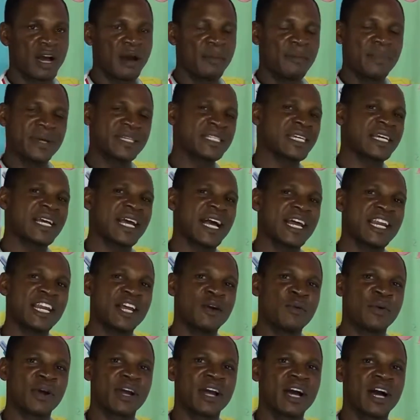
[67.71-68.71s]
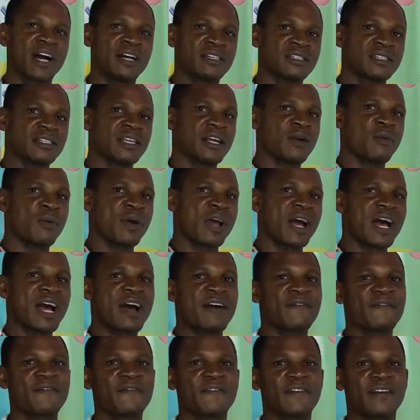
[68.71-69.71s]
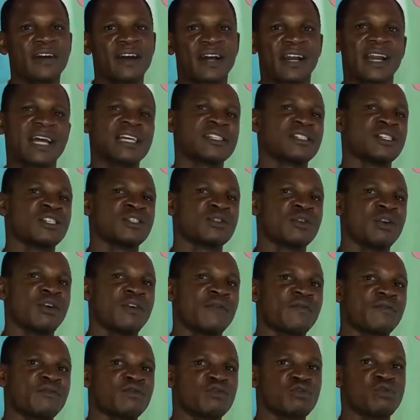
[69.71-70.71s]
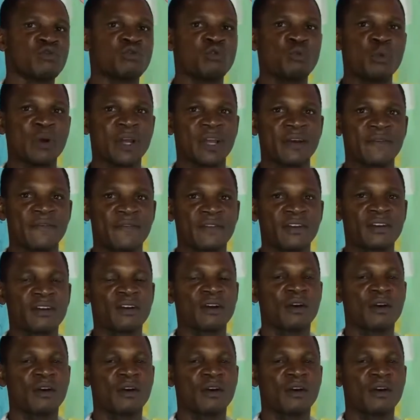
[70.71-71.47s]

Basically, we can say we have classes of two waves.